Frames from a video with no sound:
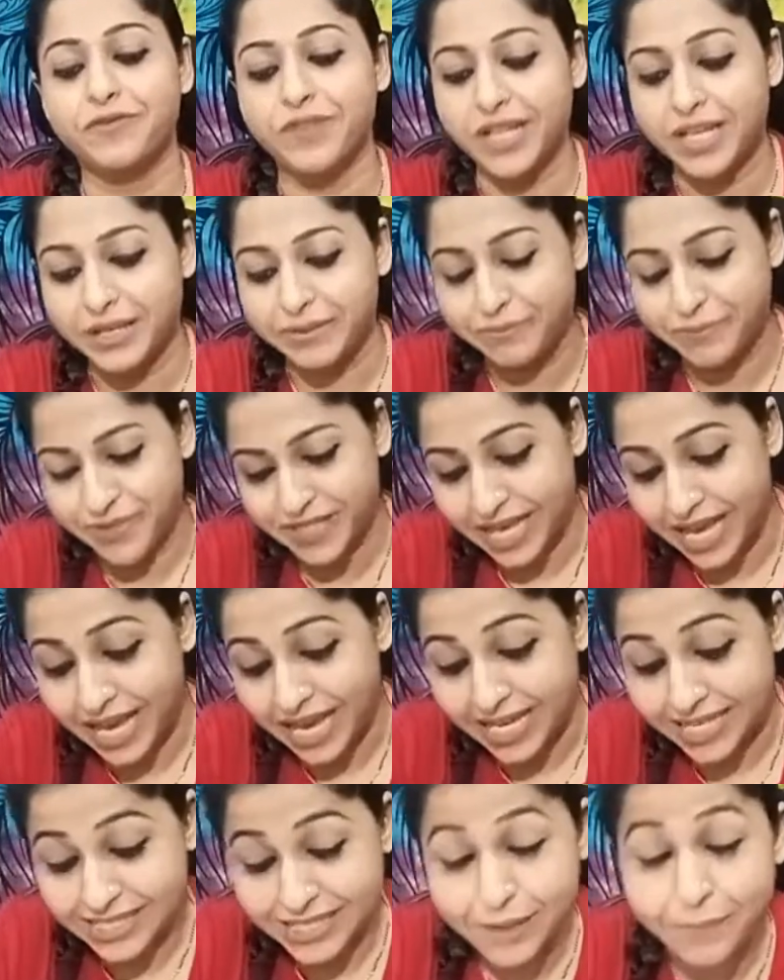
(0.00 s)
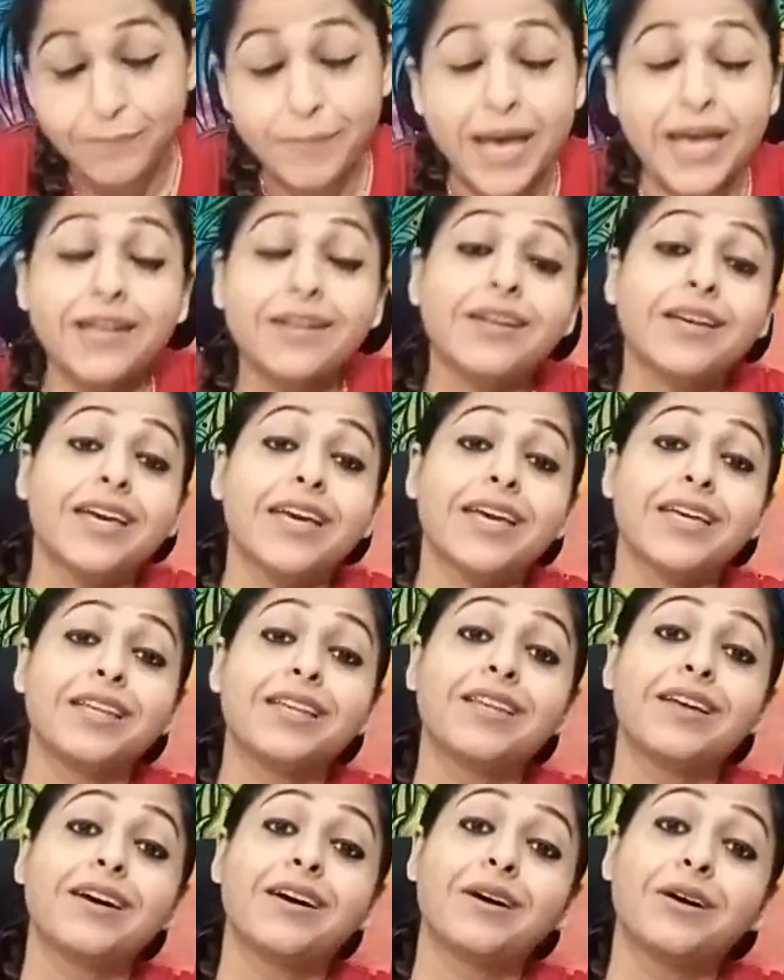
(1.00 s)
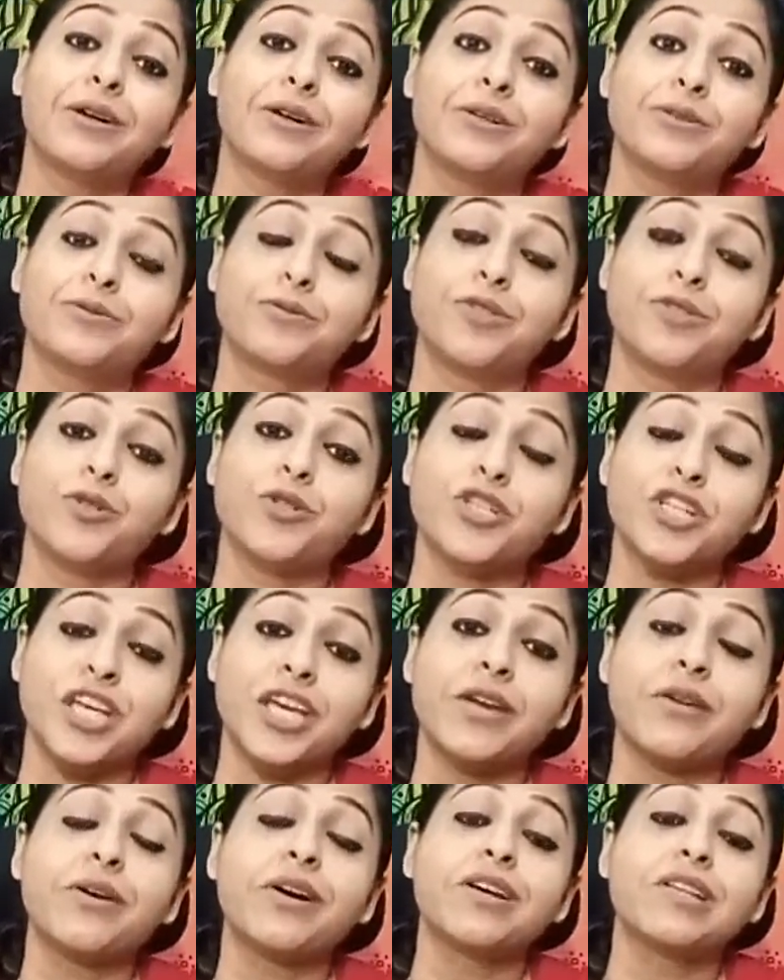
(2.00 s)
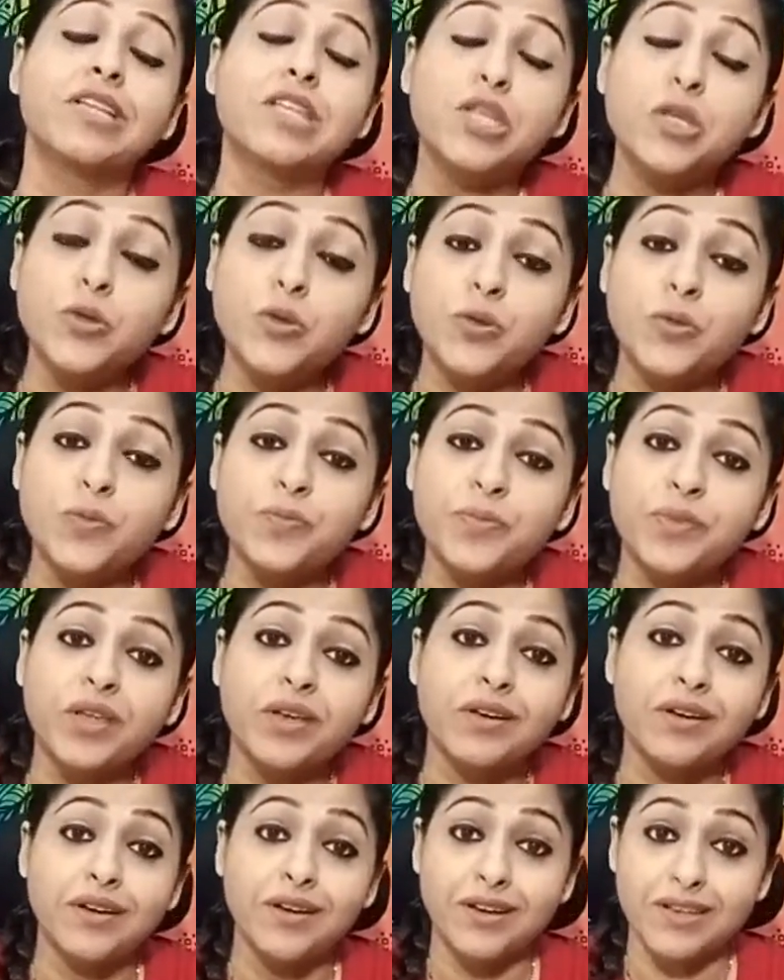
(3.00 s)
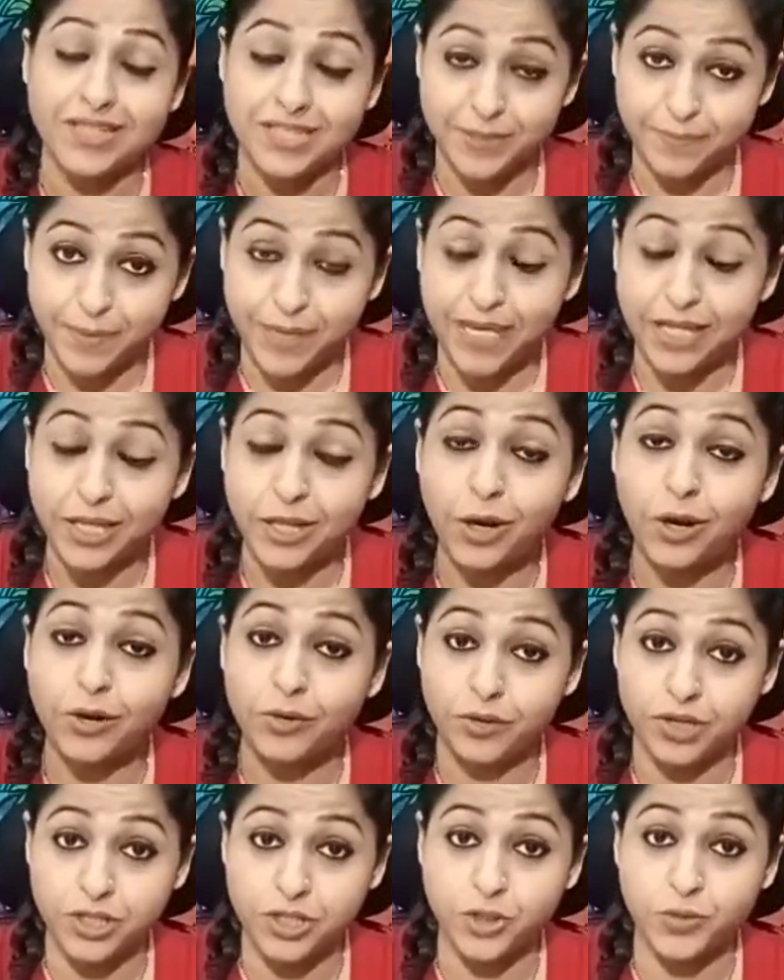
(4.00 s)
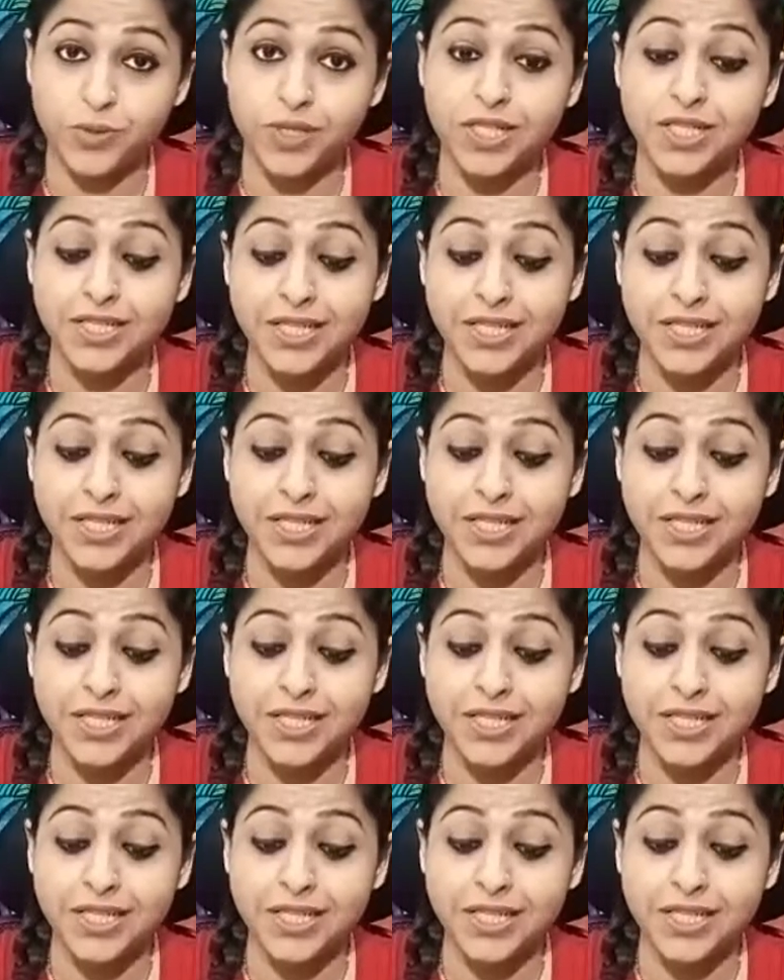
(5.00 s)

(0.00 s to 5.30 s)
Flames, and I'm back again to share a new spell or ritual.